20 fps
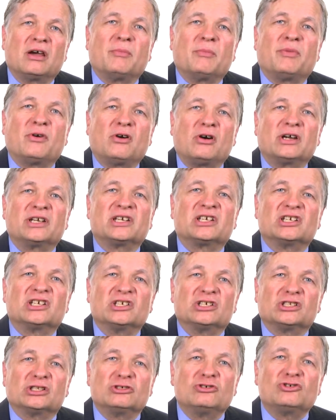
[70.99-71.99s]
upon
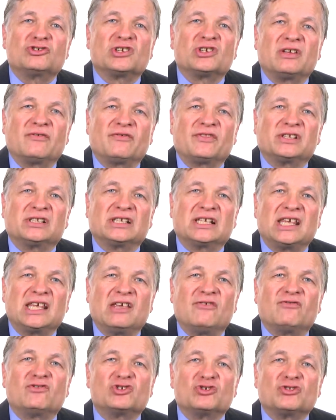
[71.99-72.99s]
conclusion of the
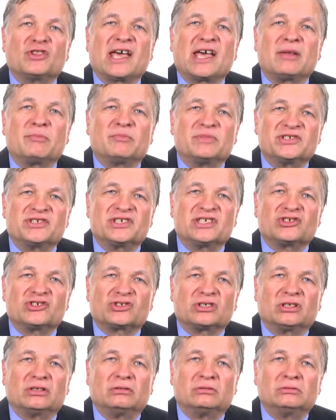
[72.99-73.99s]
leave to that
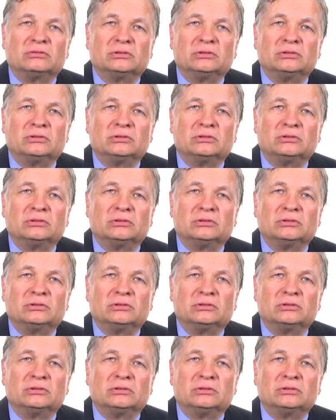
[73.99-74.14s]
position.